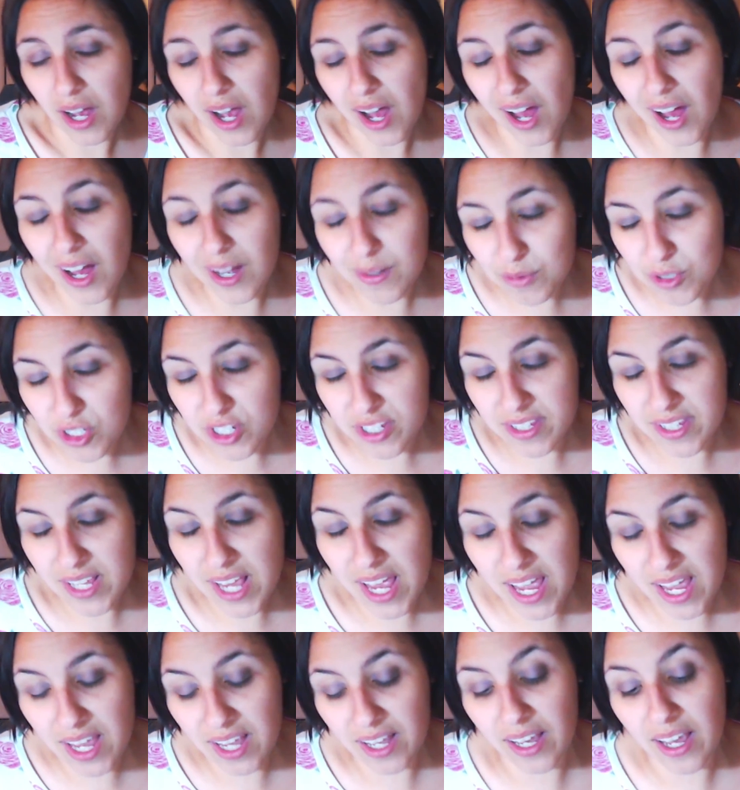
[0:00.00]
I'm just
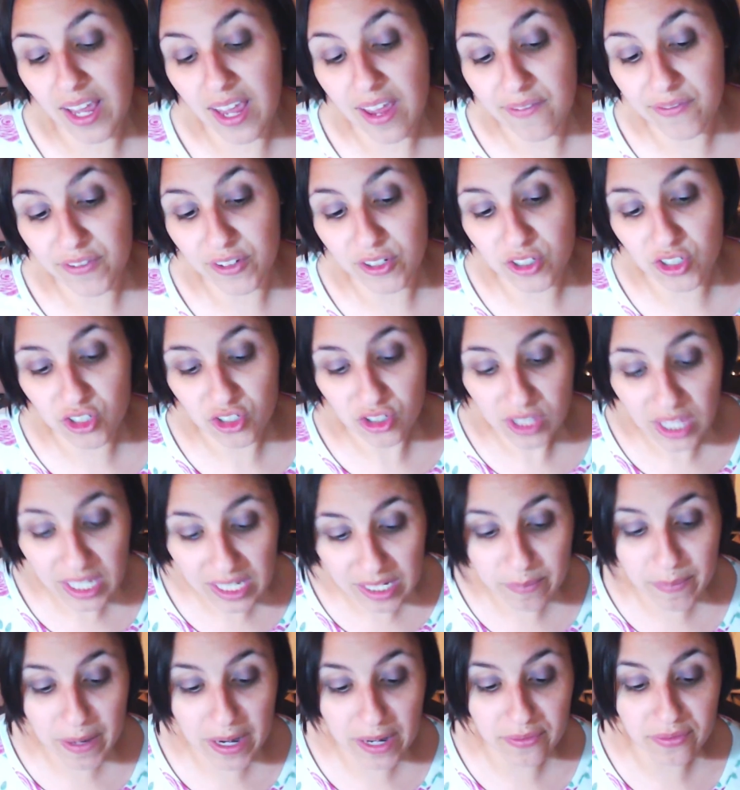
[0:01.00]
saying if you're thinking
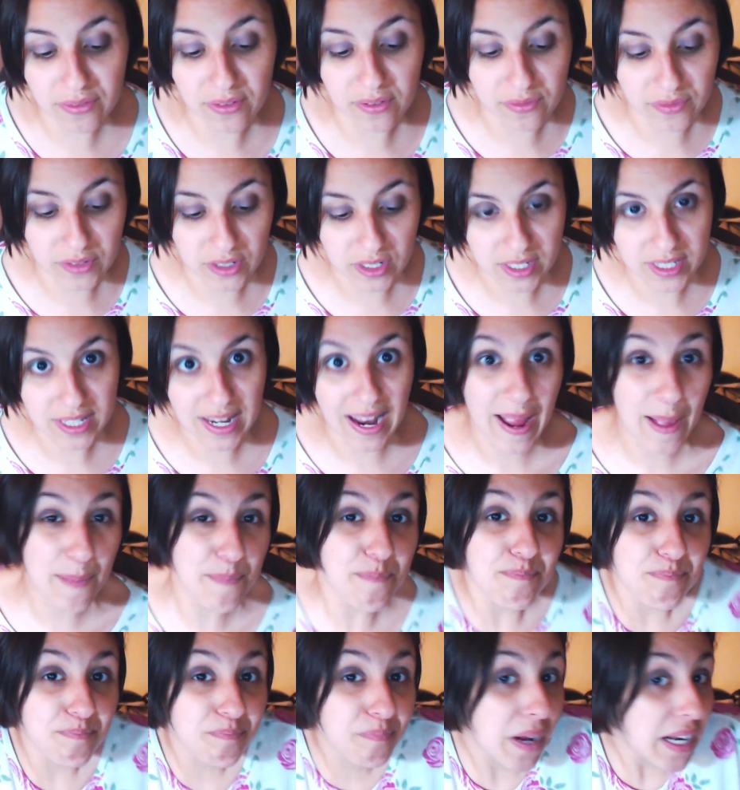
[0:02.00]
about it for the first
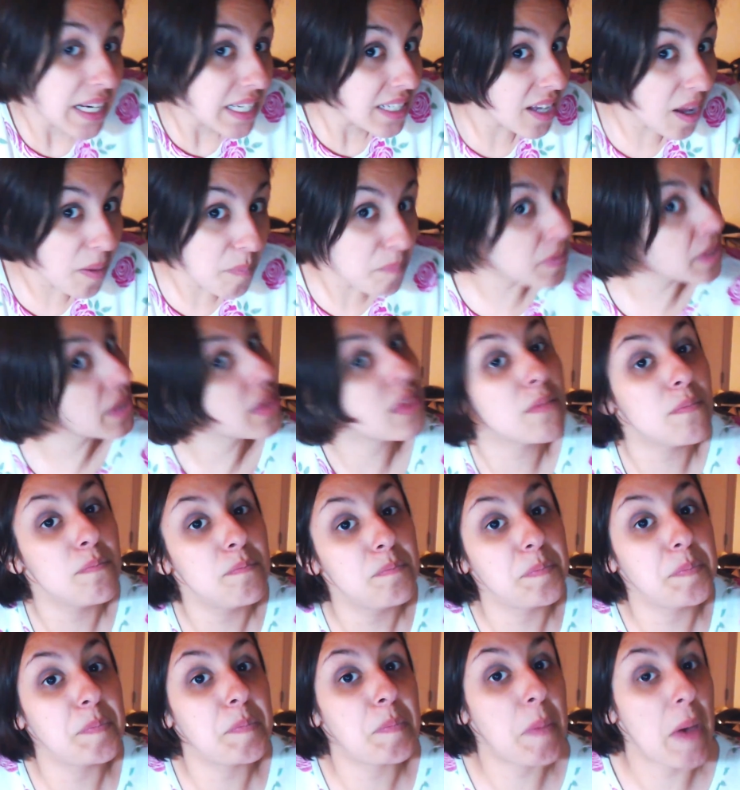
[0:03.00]
time, might not be the
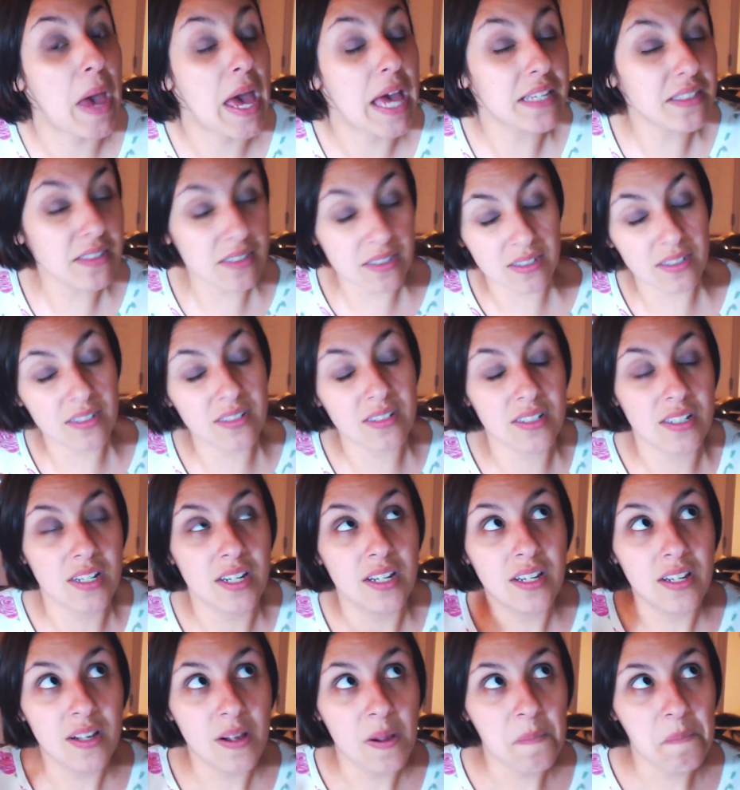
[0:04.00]
best
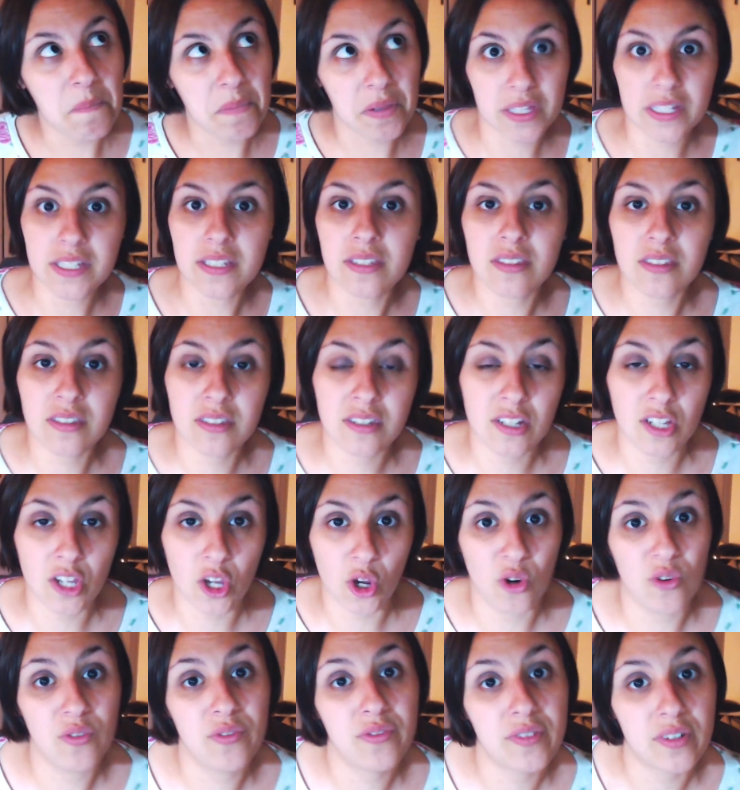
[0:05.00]
places to
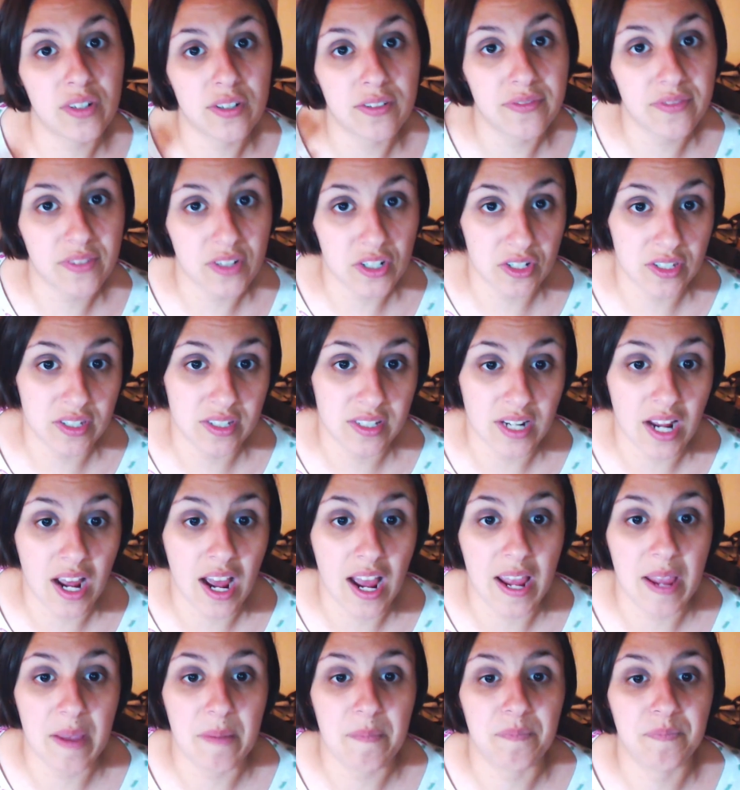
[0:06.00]
go for a
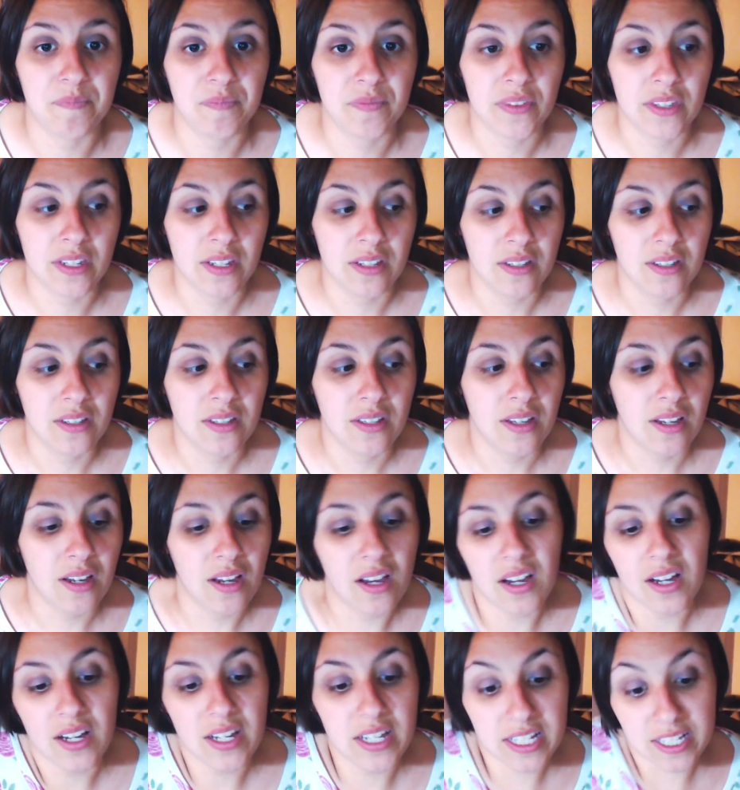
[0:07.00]
first-time
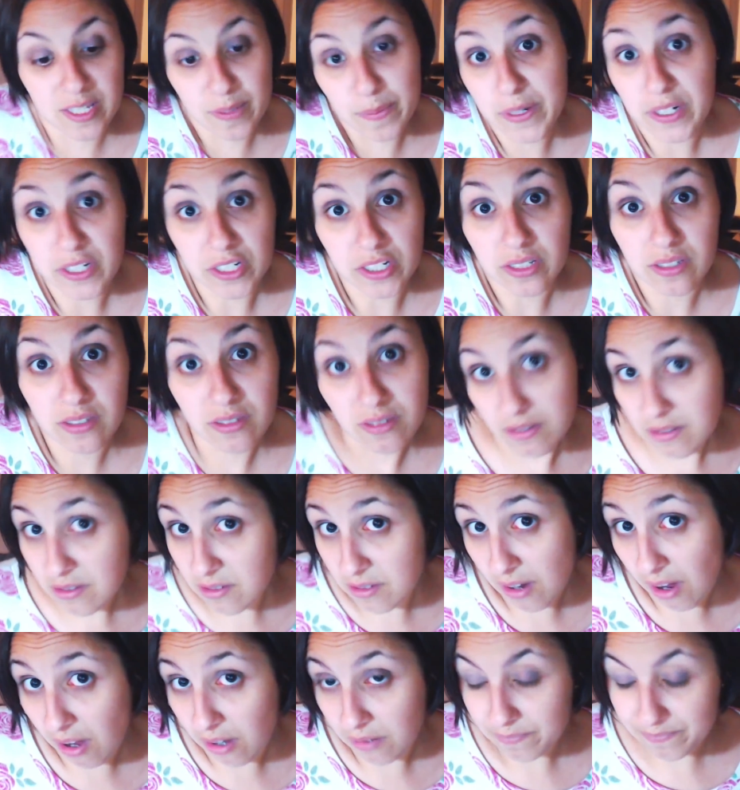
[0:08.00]
experience is all.